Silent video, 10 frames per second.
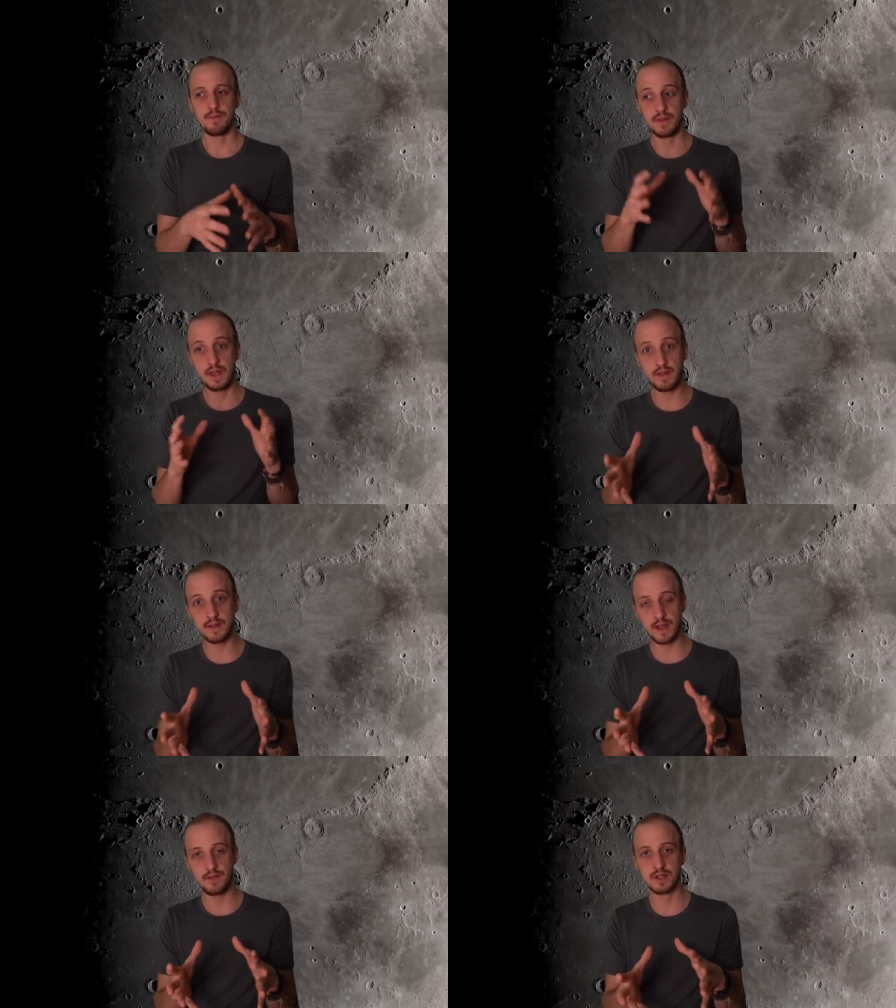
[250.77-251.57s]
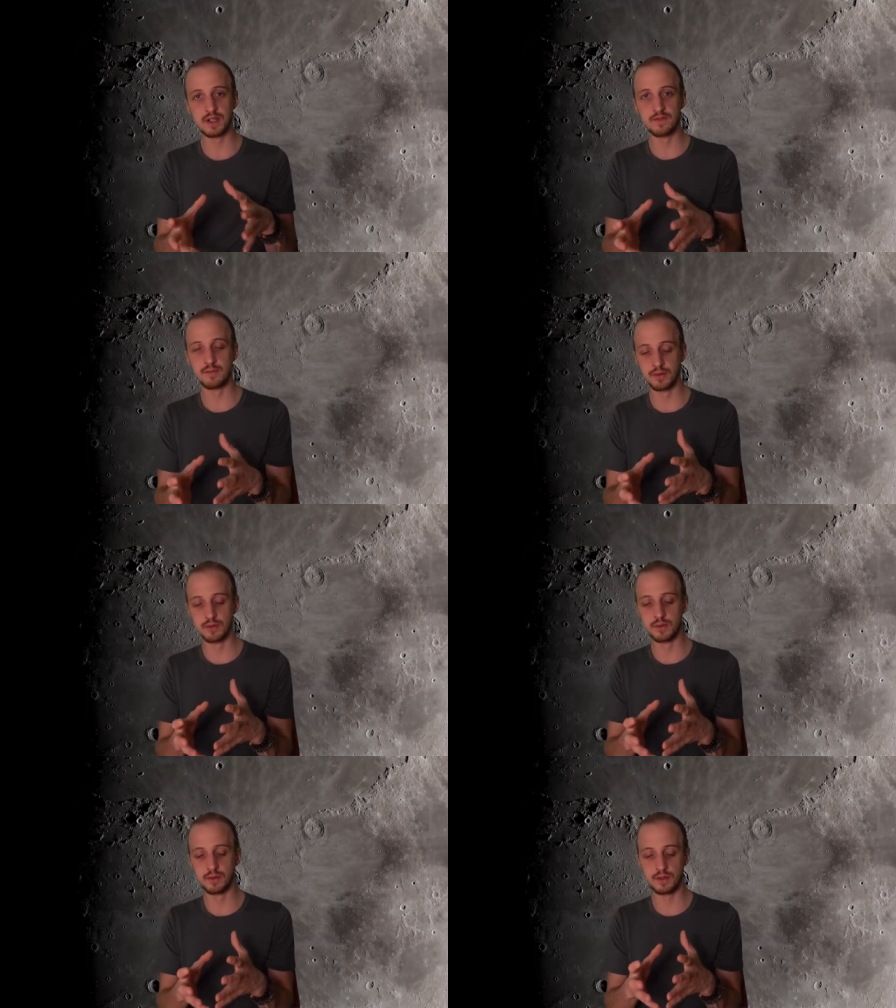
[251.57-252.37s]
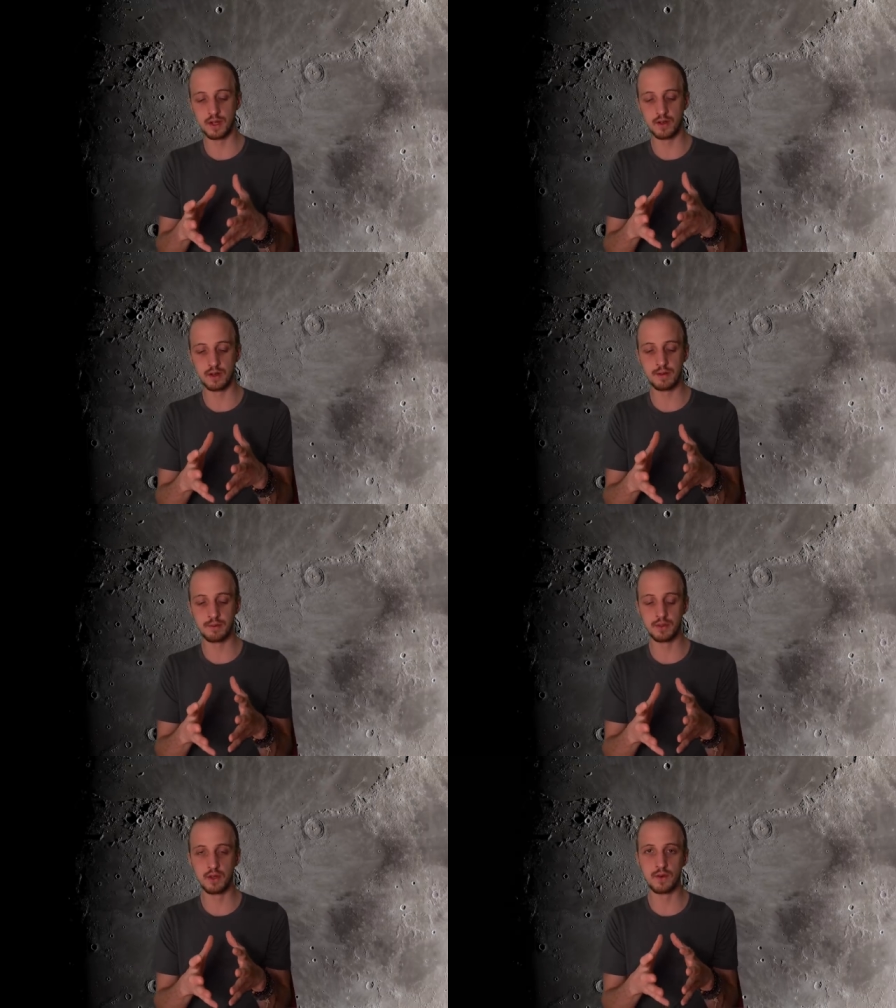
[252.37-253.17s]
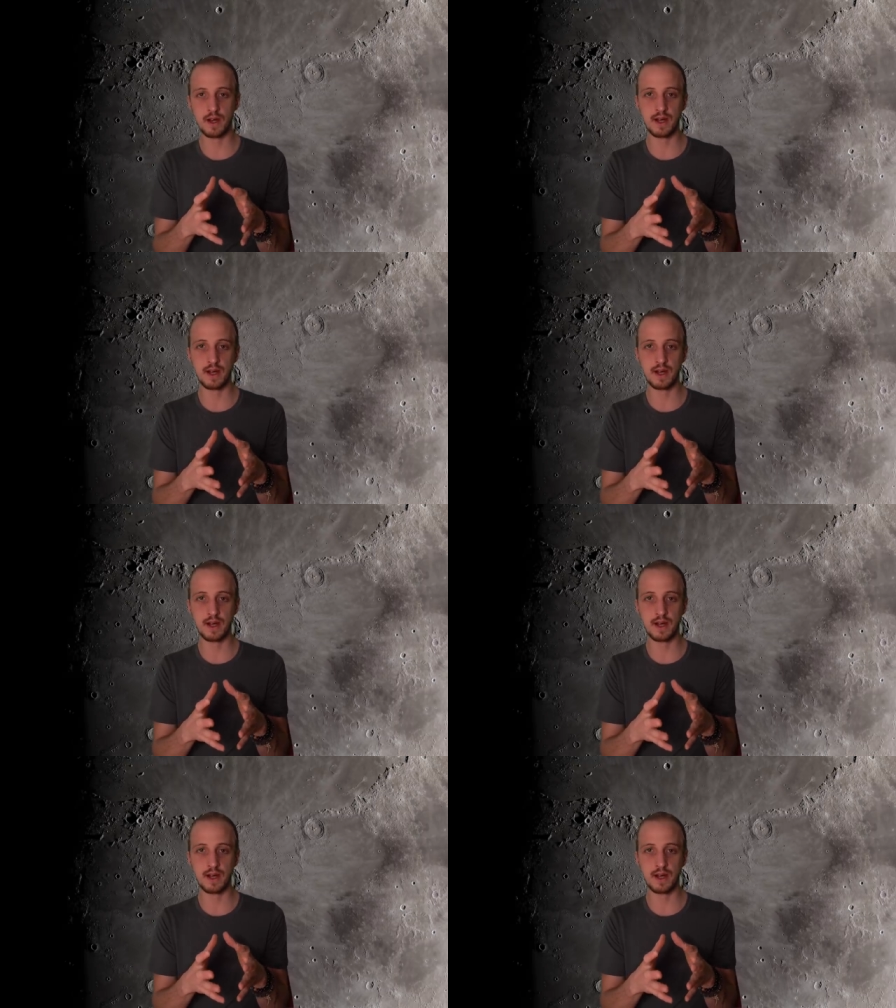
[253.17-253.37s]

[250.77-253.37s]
The other definition of a blue moon, a lot of people know it